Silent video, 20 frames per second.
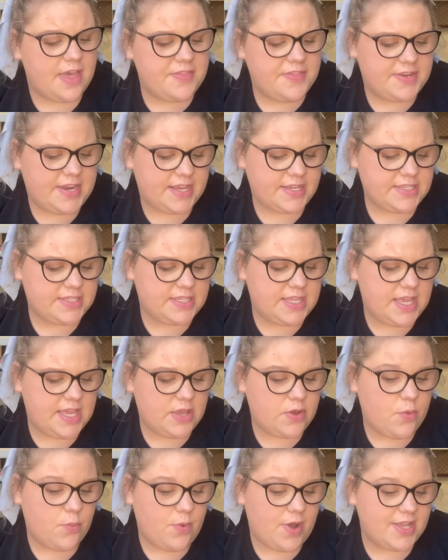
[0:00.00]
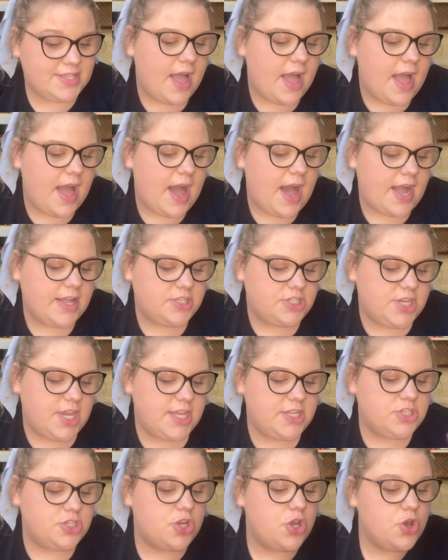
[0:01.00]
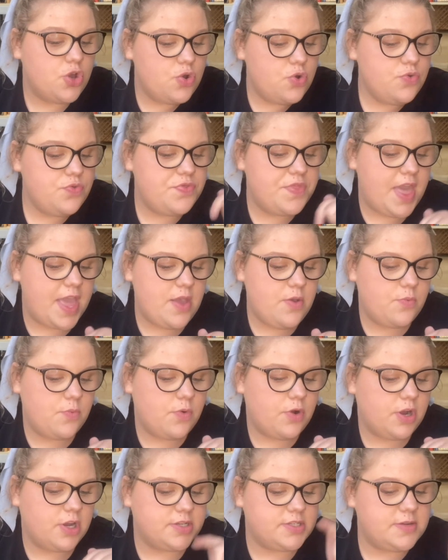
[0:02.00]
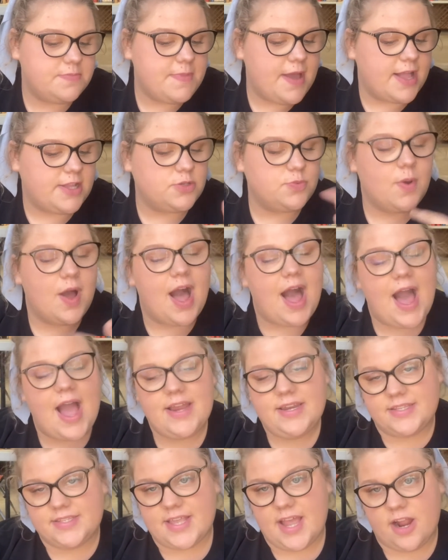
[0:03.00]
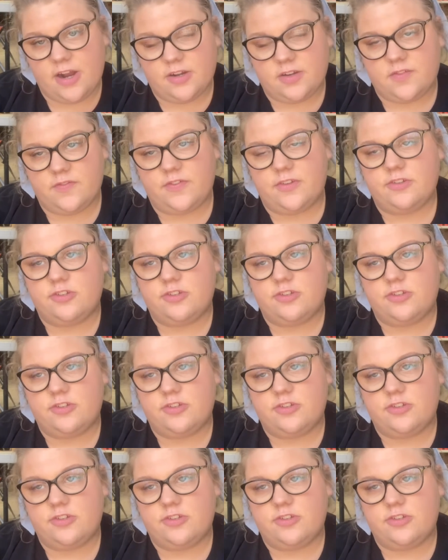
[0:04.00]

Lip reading: next thing was that I changed who they were to match what I desired in a future